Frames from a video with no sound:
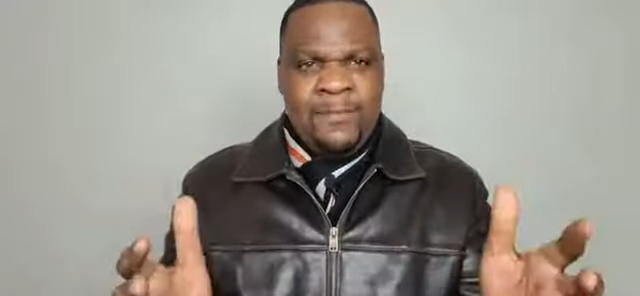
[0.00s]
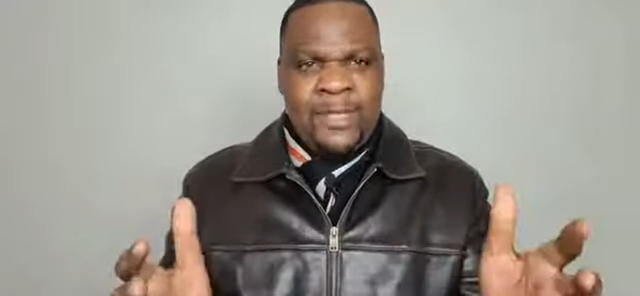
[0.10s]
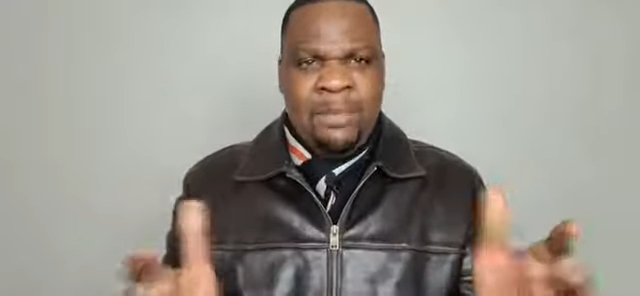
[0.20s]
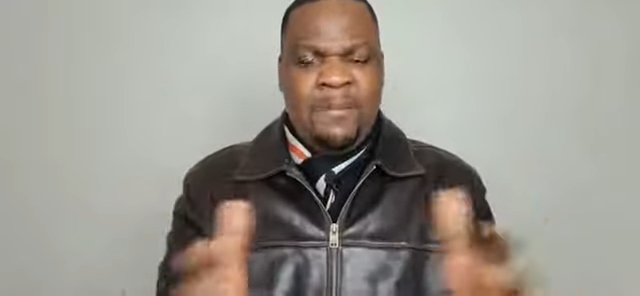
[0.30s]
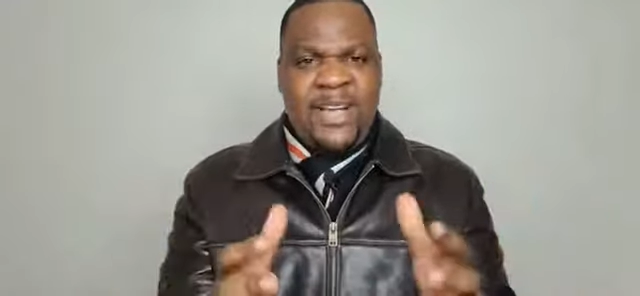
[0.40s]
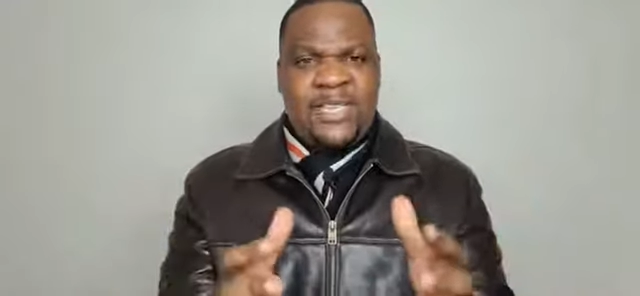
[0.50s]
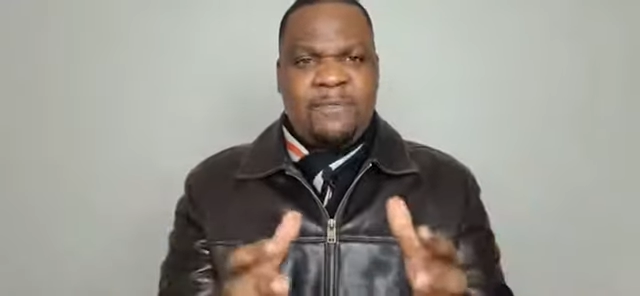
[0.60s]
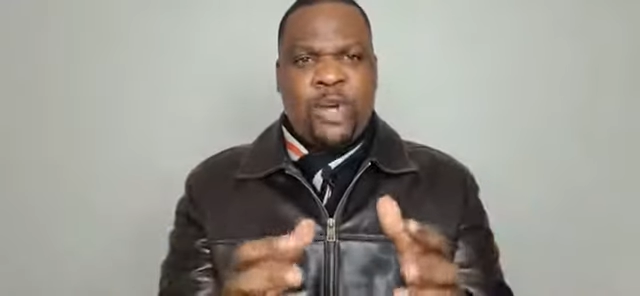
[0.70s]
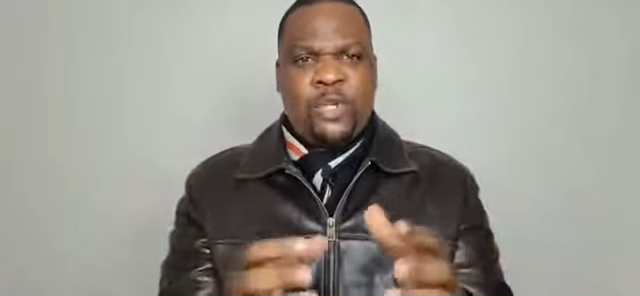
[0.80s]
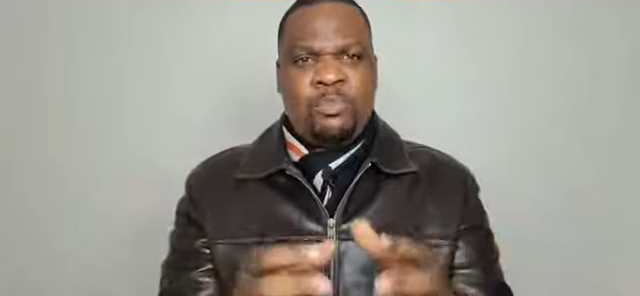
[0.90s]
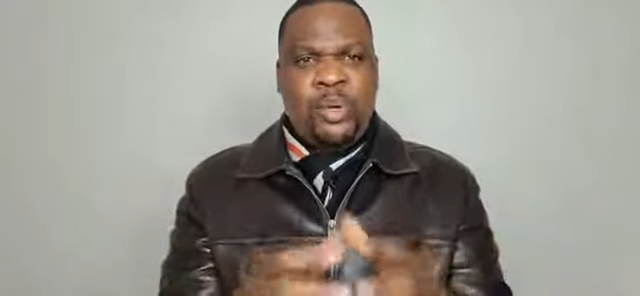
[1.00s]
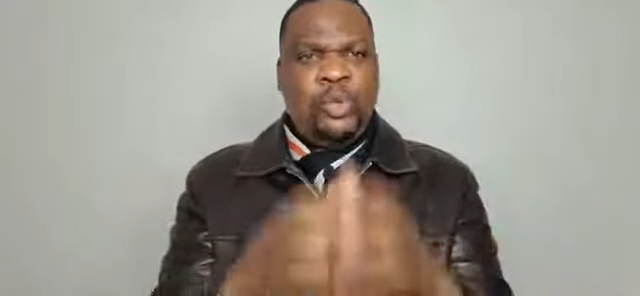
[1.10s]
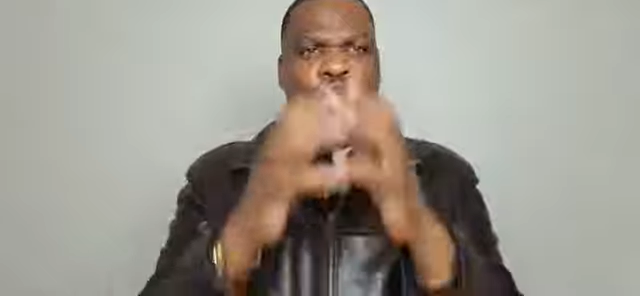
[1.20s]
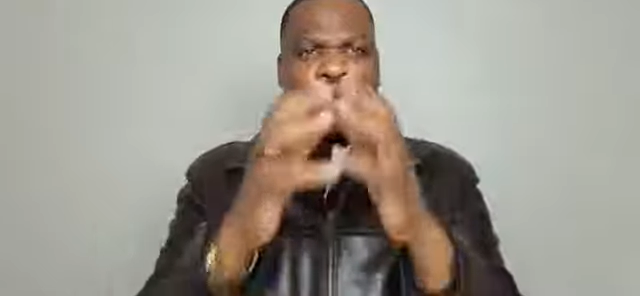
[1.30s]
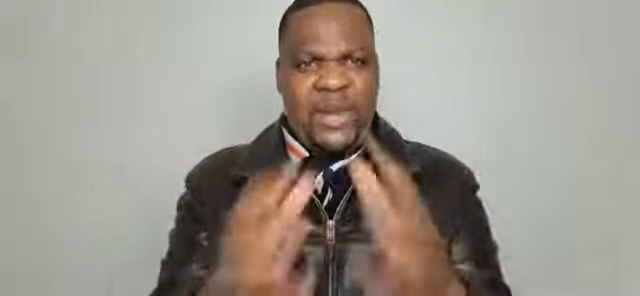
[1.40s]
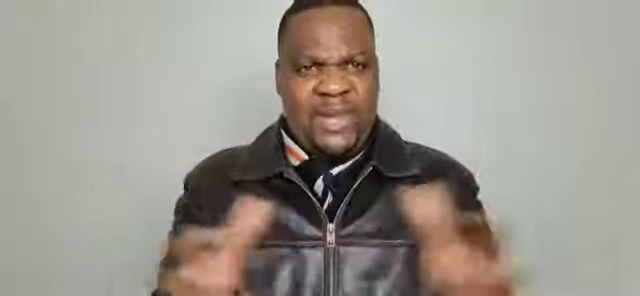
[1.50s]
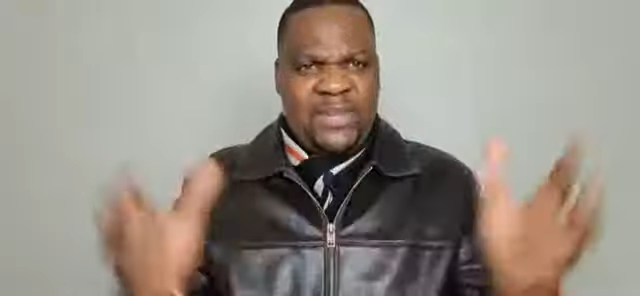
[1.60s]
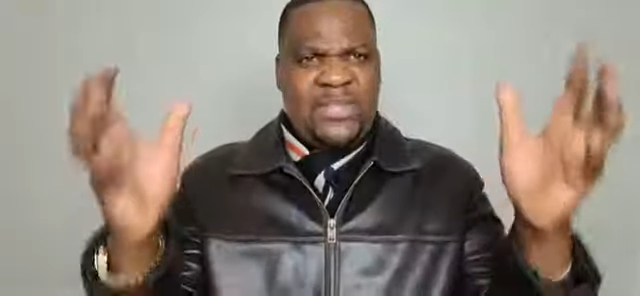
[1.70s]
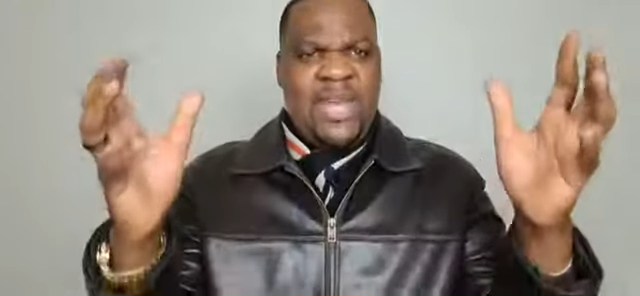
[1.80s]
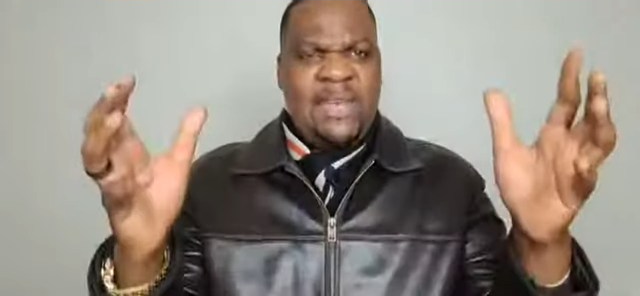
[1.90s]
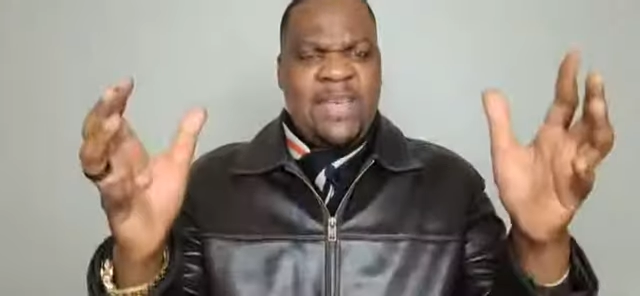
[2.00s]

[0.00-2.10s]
Some of us have got mood swings